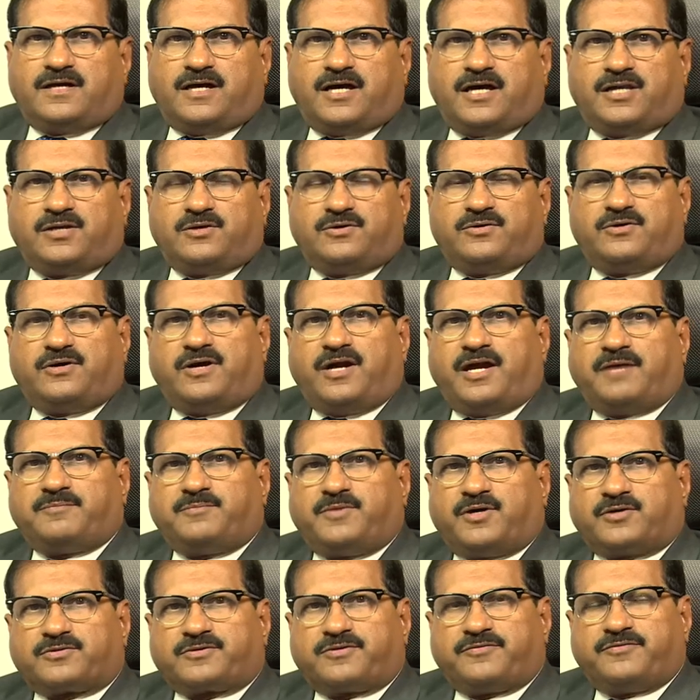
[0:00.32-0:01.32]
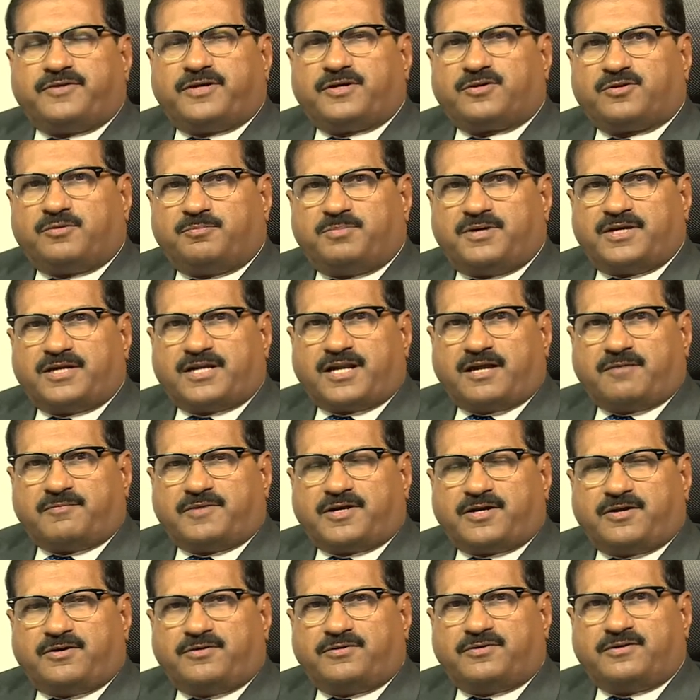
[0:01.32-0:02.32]
Hello, I'm Dr. Venugopal
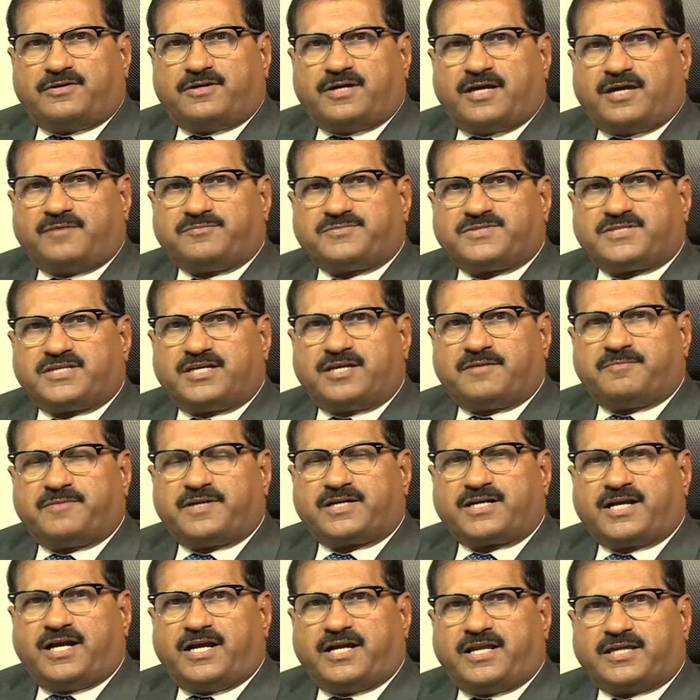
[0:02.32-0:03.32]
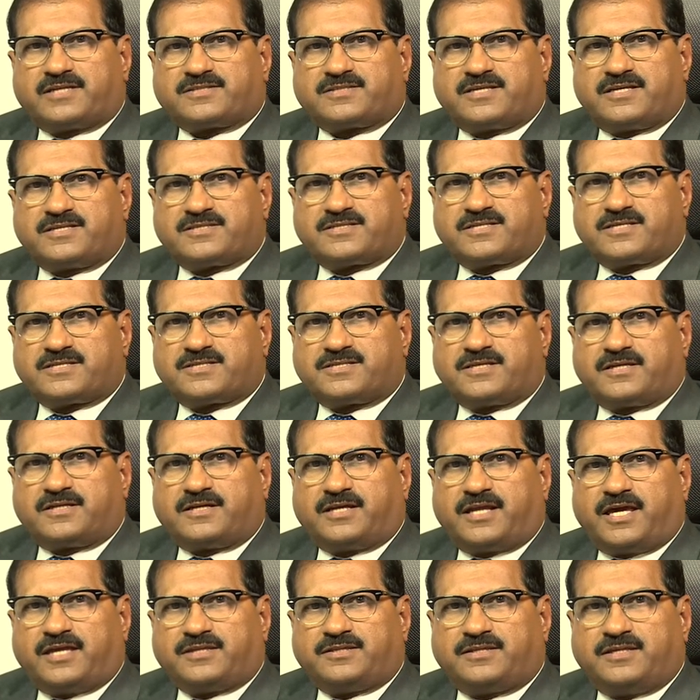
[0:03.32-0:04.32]
Rama. I'm Chairman Cardiac Sciences at
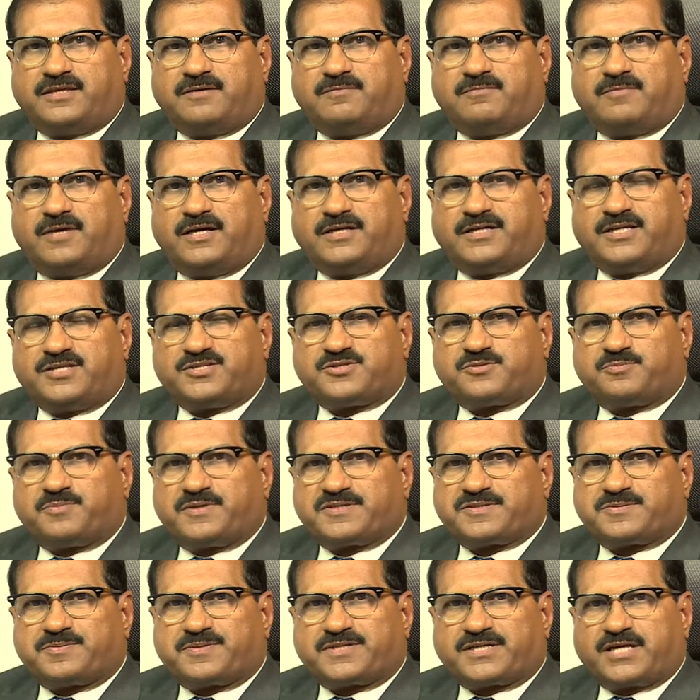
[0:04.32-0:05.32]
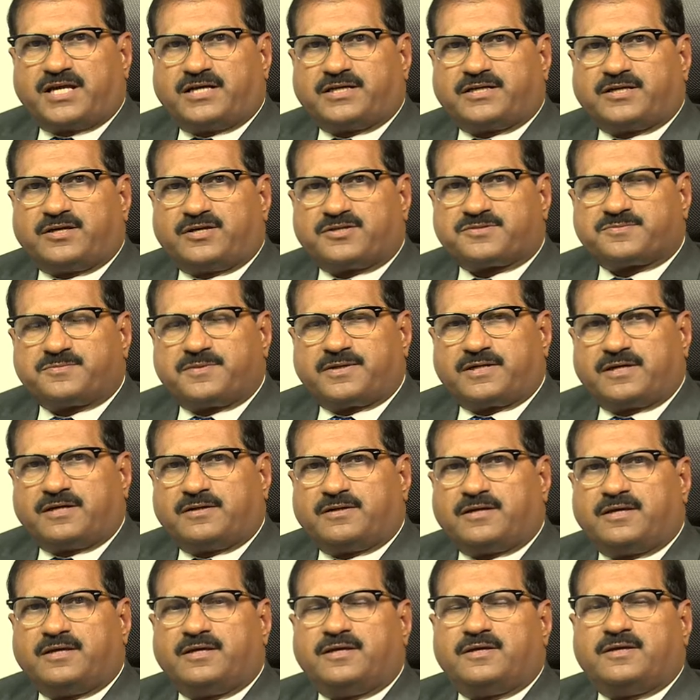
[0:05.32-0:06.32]
NITI Multi Super Specialty
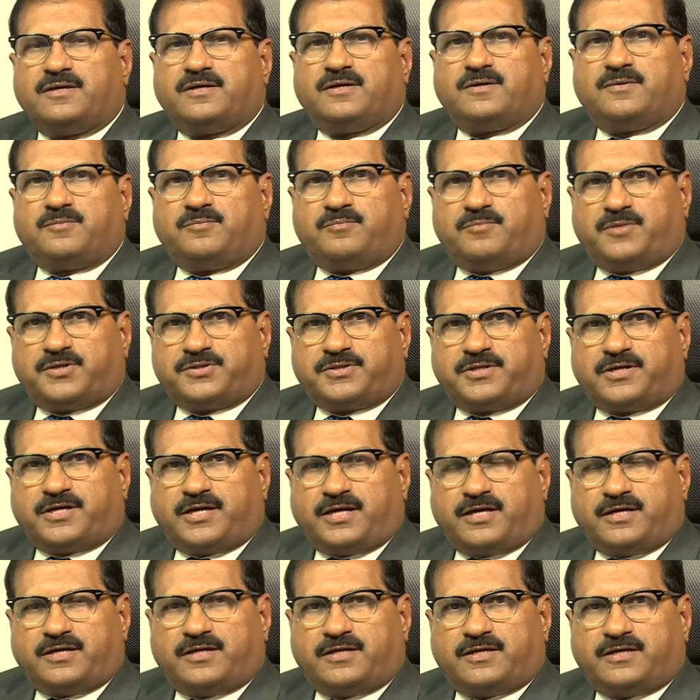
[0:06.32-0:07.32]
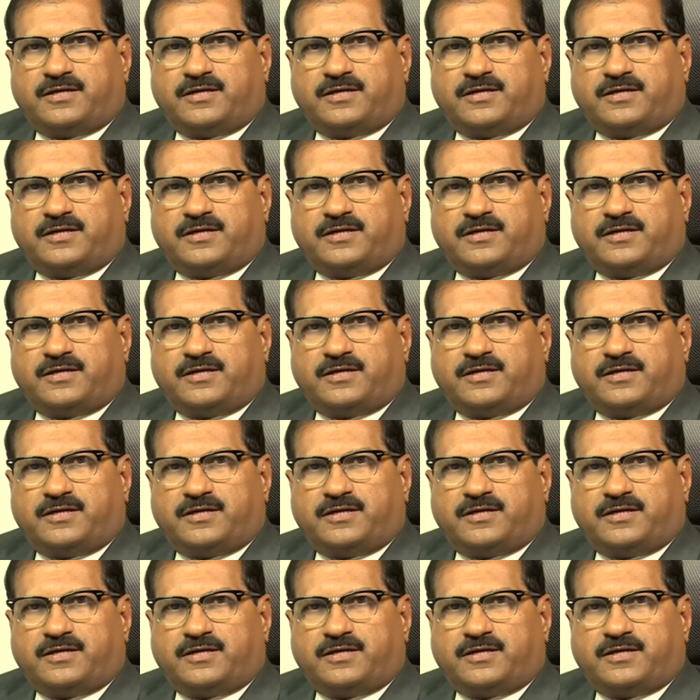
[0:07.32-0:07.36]
Hospital, Mathura.